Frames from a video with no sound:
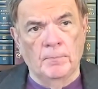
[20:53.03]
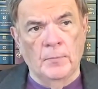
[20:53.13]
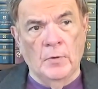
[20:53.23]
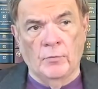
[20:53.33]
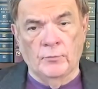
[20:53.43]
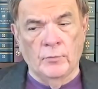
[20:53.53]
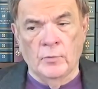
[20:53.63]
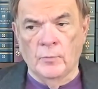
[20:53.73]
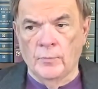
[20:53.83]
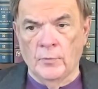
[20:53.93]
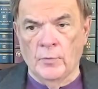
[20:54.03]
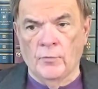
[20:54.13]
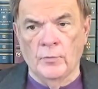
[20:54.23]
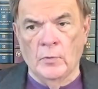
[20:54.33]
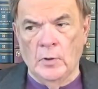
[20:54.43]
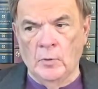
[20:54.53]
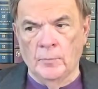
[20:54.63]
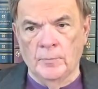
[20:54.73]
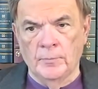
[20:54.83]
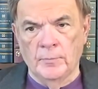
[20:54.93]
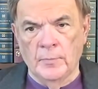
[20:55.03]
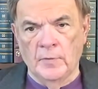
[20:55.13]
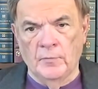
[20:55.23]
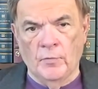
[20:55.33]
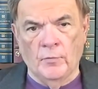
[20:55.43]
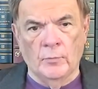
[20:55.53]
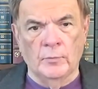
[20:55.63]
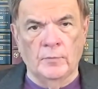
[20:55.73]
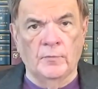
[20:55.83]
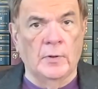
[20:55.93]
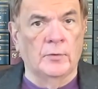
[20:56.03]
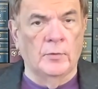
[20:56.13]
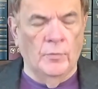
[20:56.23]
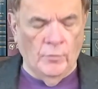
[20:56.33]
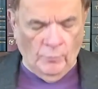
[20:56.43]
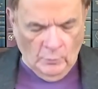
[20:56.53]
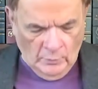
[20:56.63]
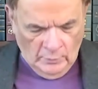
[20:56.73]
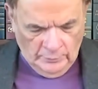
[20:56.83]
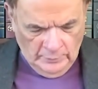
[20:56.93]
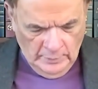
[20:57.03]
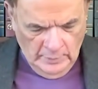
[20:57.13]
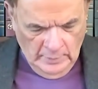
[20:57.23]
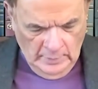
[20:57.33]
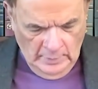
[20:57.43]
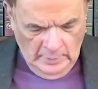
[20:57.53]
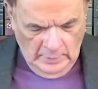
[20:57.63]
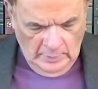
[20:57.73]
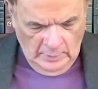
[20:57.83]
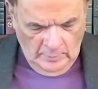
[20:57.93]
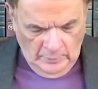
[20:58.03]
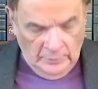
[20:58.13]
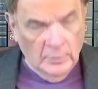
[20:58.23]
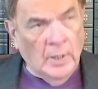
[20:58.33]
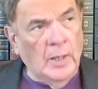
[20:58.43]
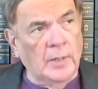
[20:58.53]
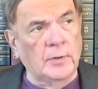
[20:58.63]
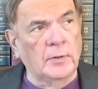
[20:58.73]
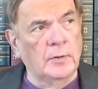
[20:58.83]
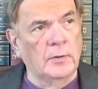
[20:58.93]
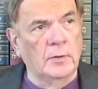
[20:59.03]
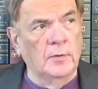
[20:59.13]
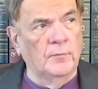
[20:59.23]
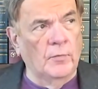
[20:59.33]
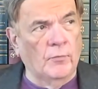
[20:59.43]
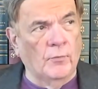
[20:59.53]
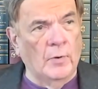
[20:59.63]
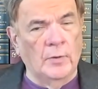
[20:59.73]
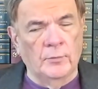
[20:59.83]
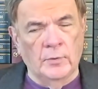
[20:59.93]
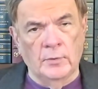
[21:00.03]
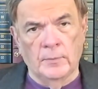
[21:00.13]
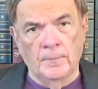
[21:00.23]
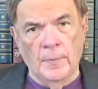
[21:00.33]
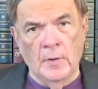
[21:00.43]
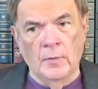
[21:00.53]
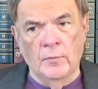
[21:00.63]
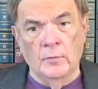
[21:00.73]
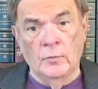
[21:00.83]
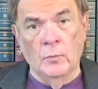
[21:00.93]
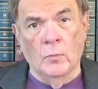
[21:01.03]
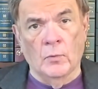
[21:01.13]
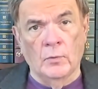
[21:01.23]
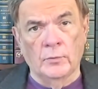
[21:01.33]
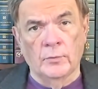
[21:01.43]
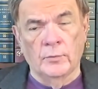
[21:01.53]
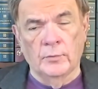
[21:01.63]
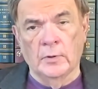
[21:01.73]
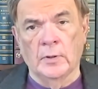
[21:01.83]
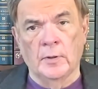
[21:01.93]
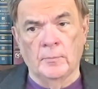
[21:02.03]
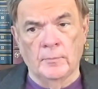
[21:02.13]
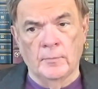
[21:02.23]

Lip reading: That's true. There is no hope if it's only found in this world. But not if it's grounded in the new world to come.